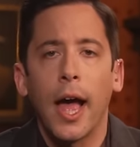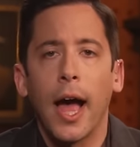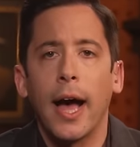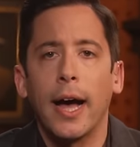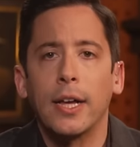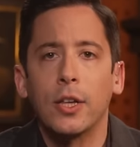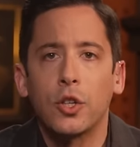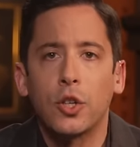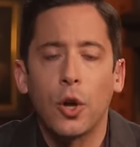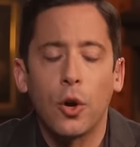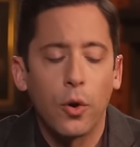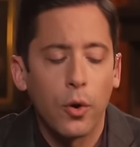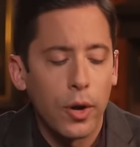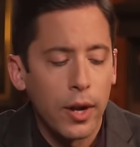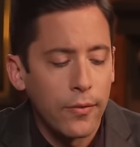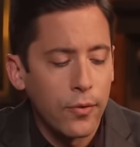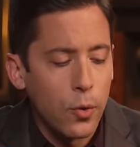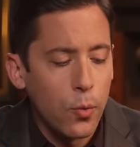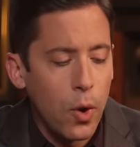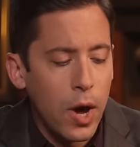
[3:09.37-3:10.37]
Uh, so
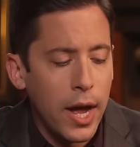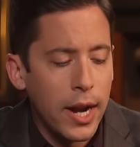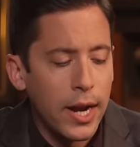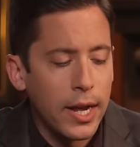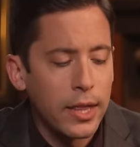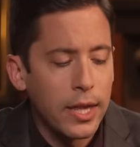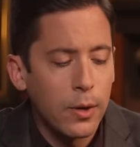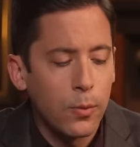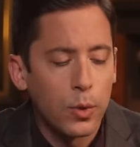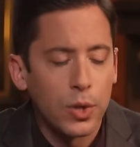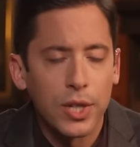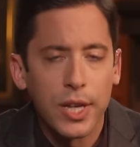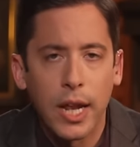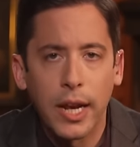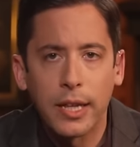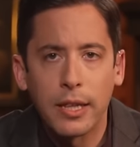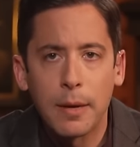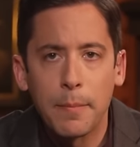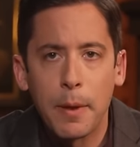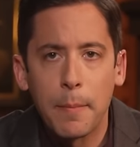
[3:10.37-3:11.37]
if you want, I think we're
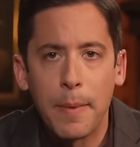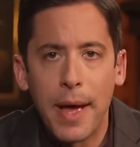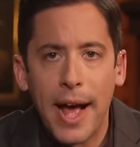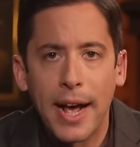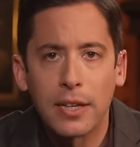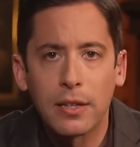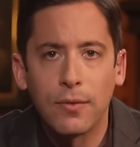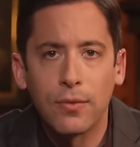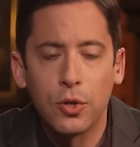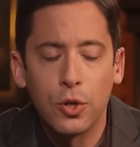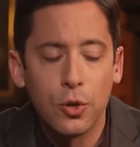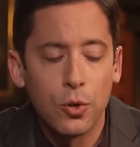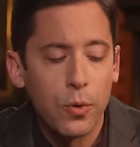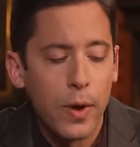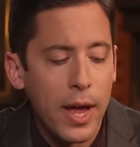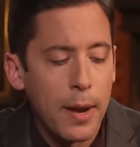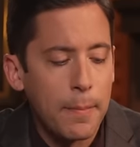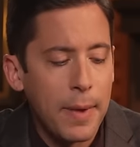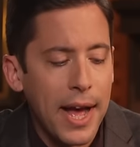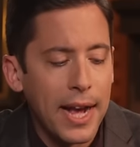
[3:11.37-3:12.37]
selling them in packs of two
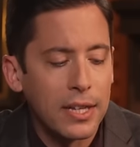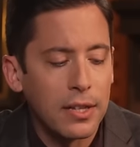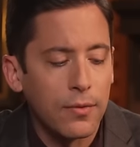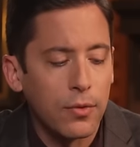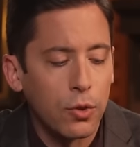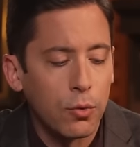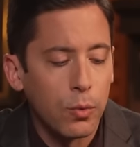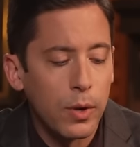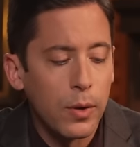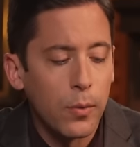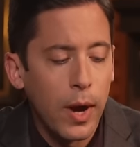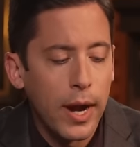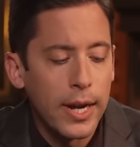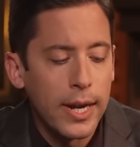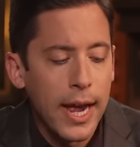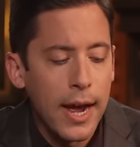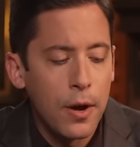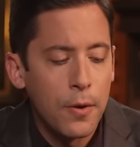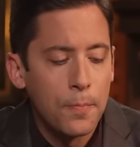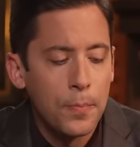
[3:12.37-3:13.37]
and packs of three right
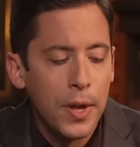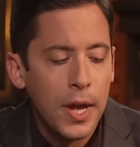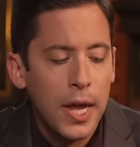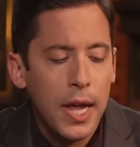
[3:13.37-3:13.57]
now.